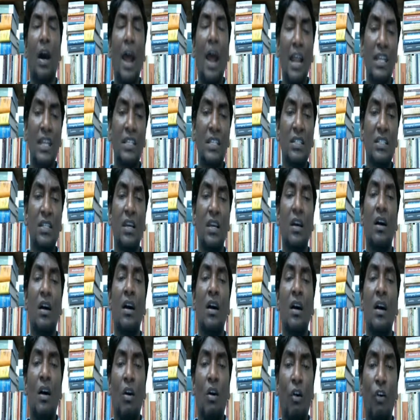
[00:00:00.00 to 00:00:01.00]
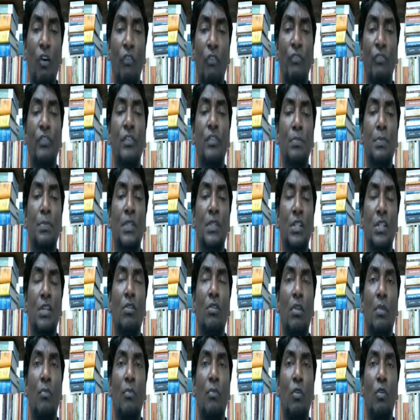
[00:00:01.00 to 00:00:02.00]
idea of this
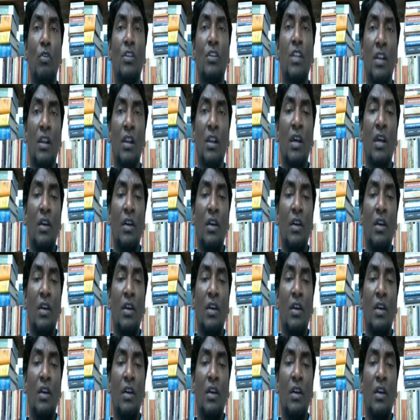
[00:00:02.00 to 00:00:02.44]
particular model